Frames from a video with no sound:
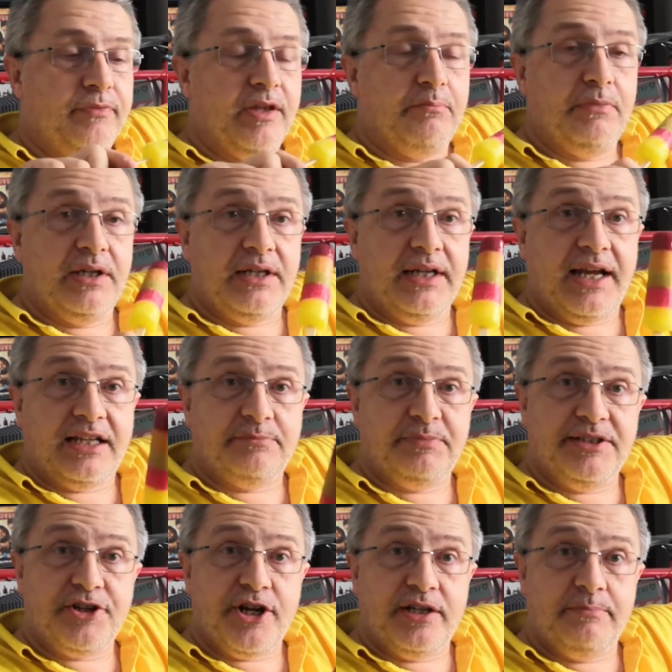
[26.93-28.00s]
Me and Caspi
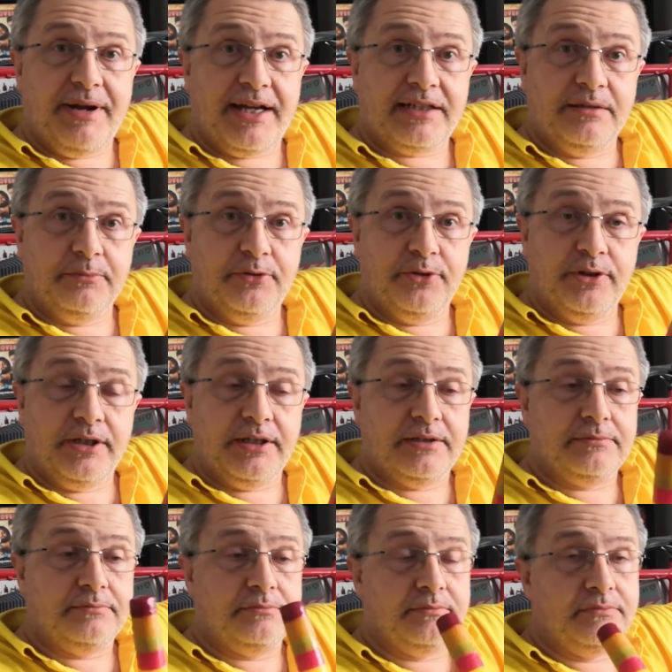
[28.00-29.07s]
shared a Magnum earlier.
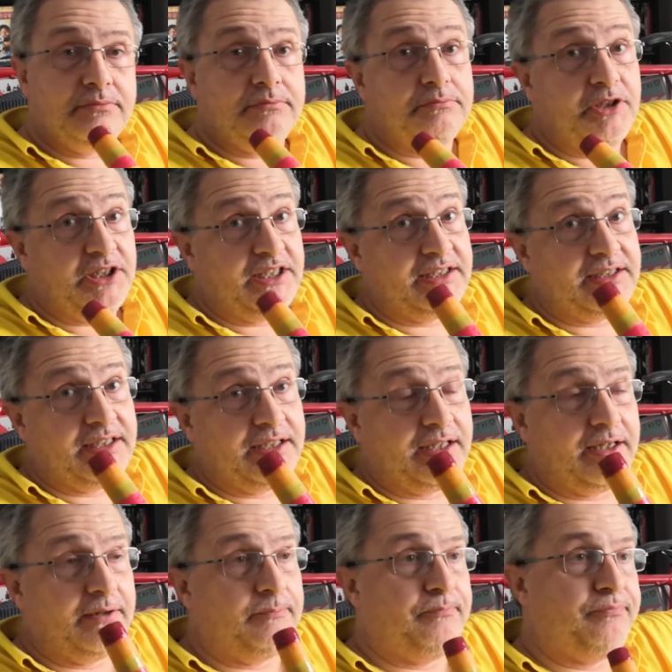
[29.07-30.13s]
You didn't see
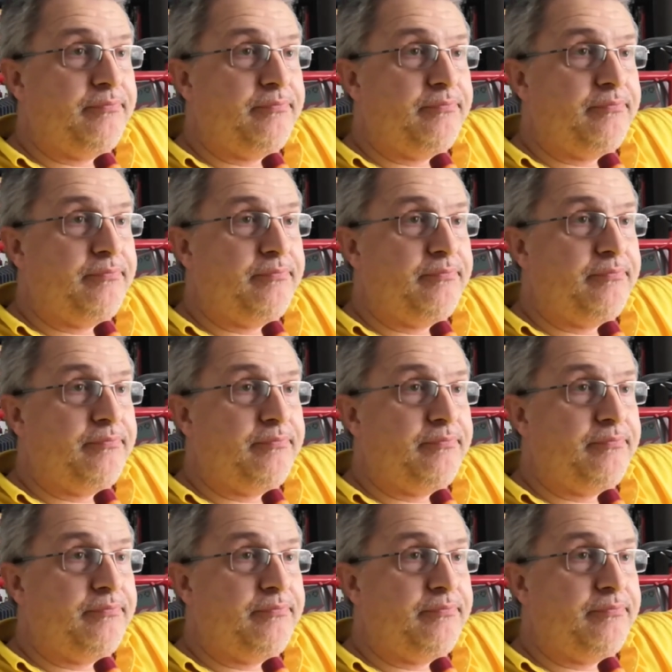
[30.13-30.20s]
that.